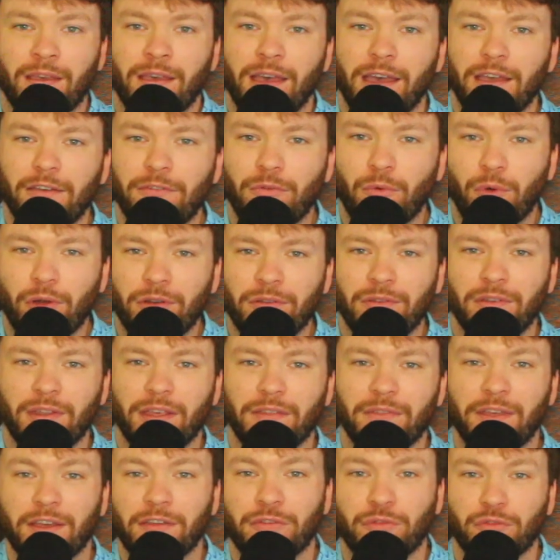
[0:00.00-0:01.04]
Hey everyone,
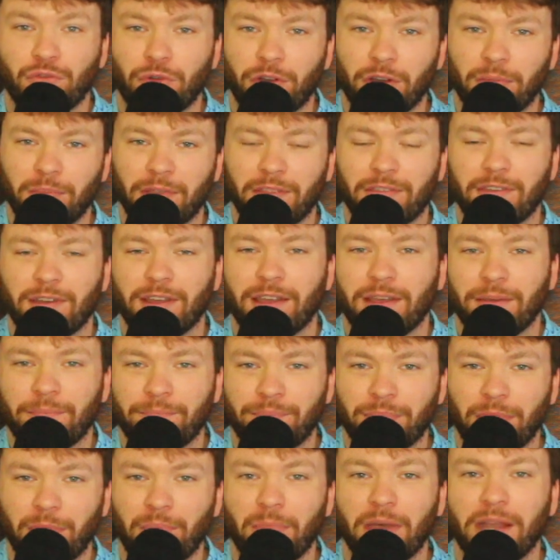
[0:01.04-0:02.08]
and thanks for joining me today.
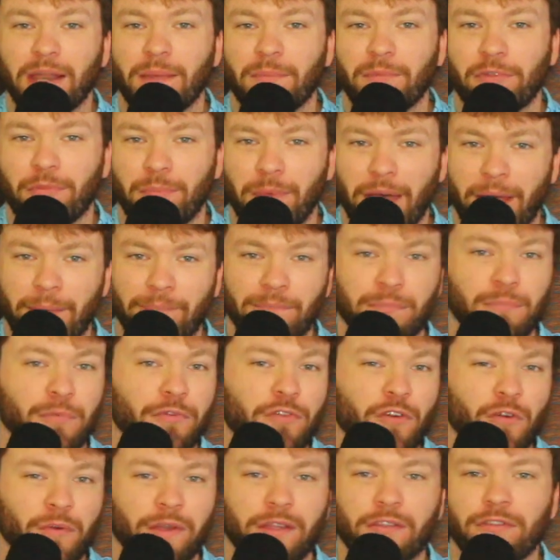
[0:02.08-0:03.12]
My name is Matt, and
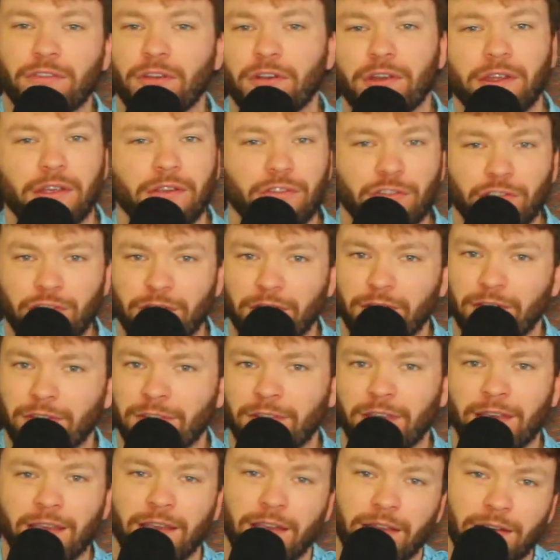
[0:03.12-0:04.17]
before we get started here, just need to
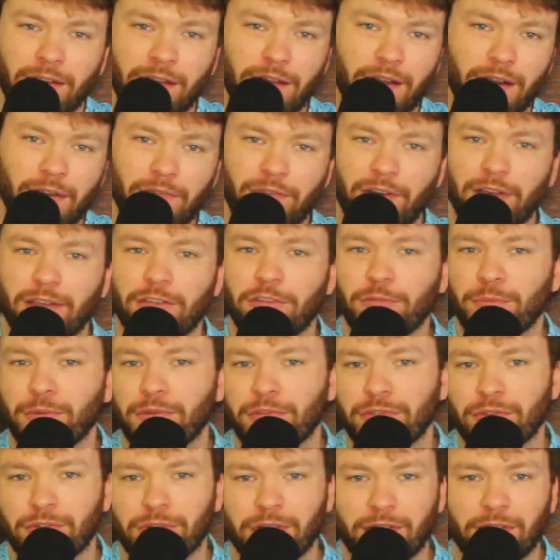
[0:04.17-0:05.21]
say, not advice,
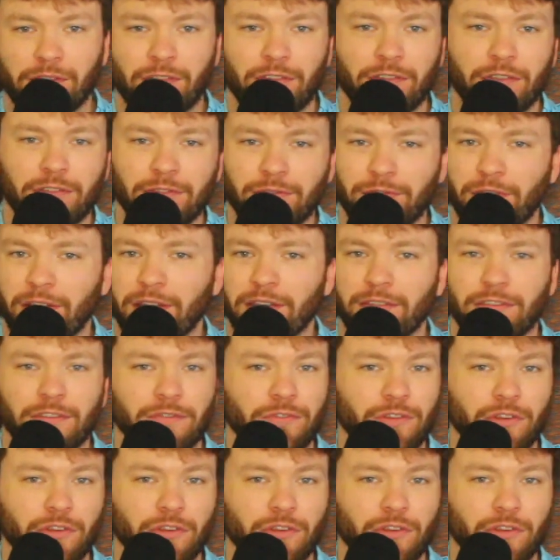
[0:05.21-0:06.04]
please don't take this as advice.